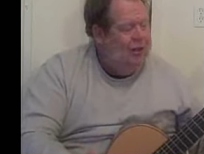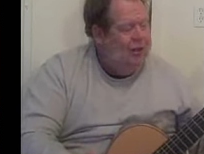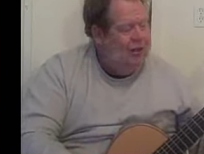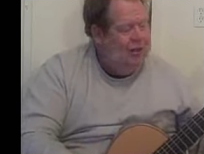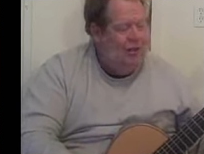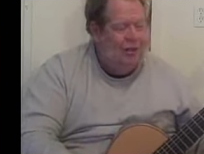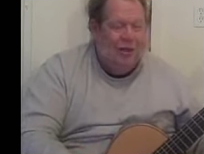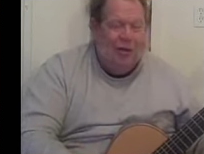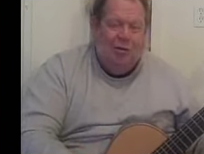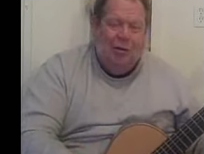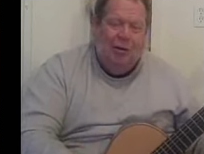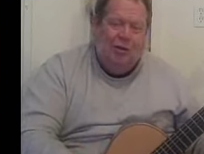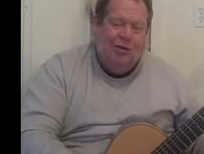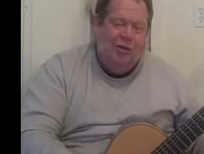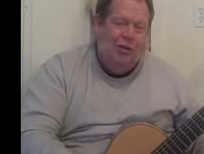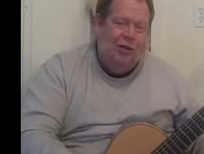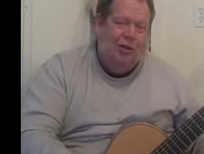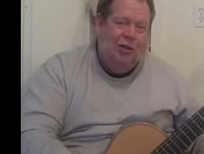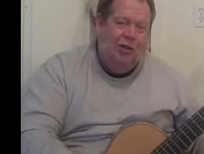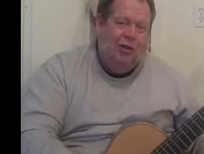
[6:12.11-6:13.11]
You just got to make
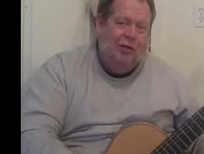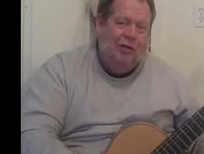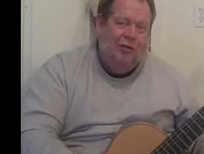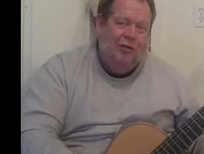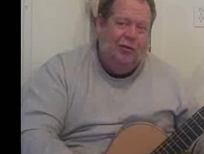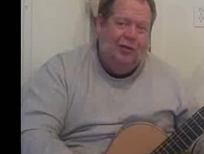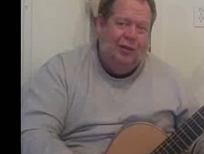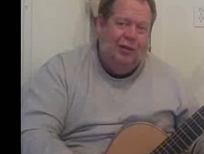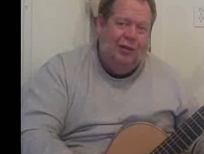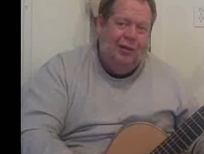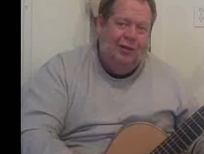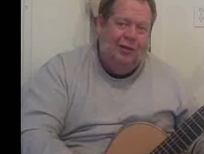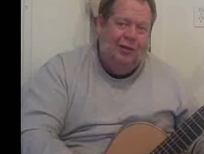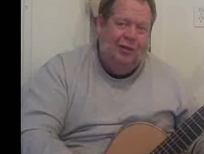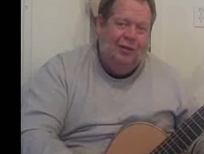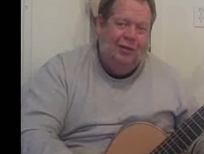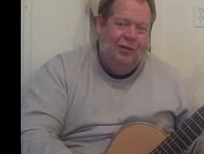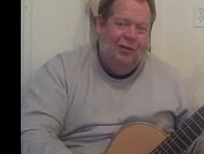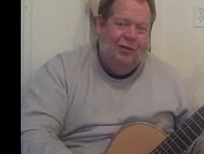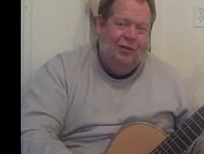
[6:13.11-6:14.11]
sure the notes fit in
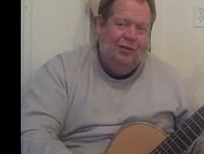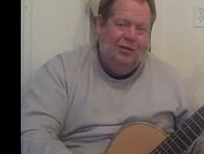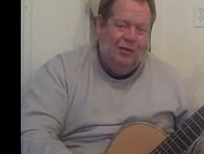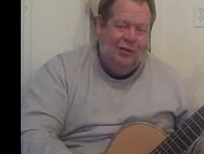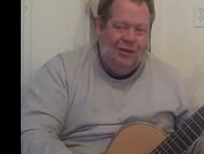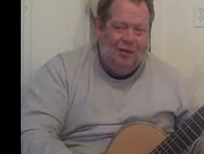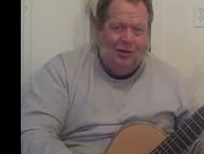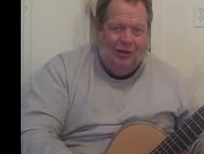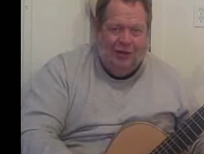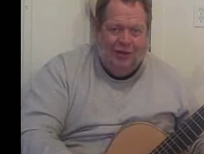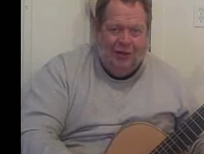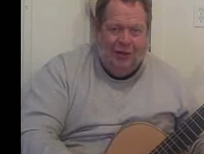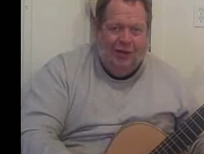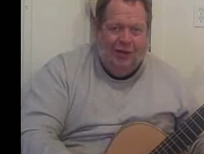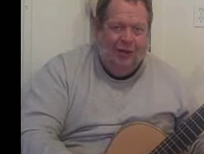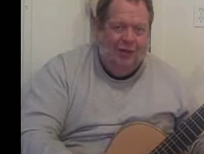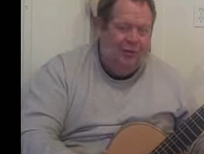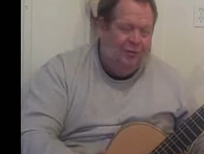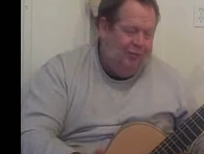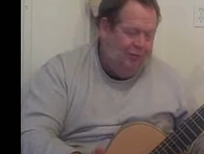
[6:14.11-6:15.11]
to the
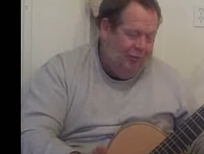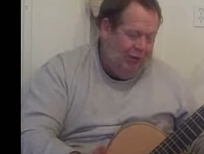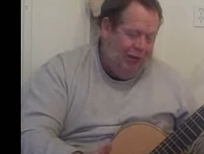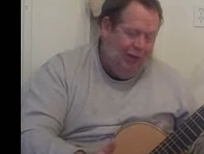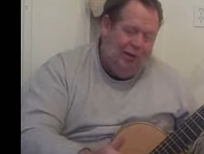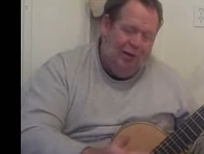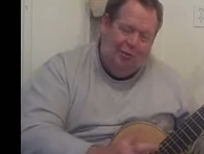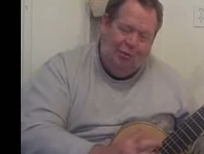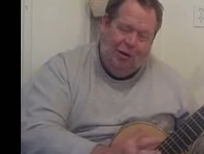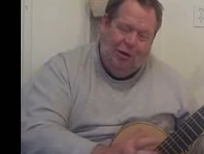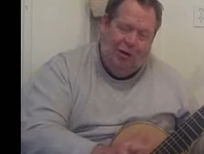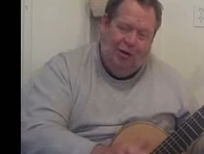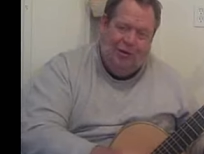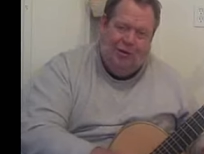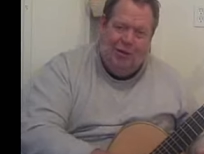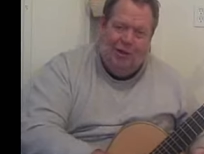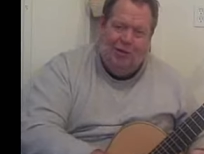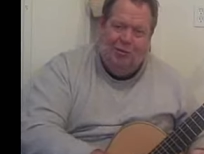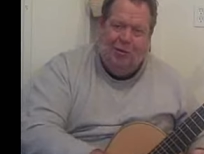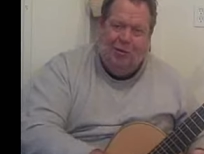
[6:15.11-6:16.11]
scale. I
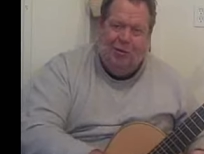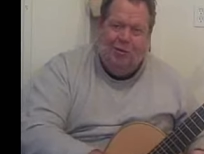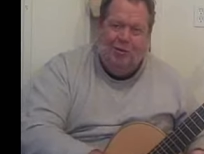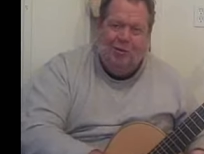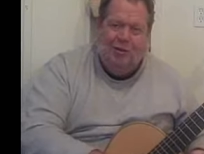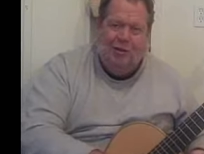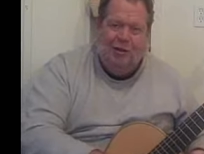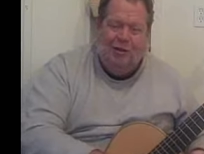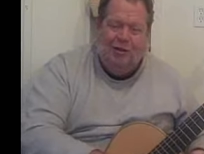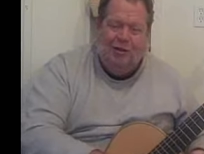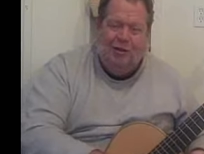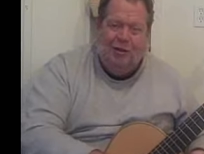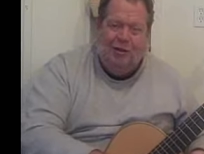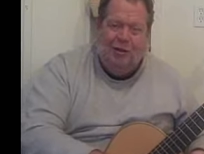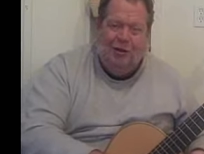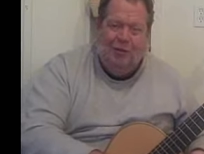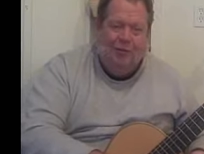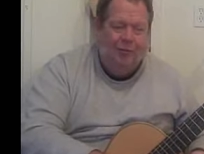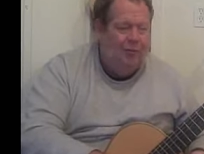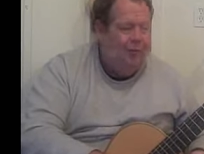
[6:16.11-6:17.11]
apologize about the mistakes earlier.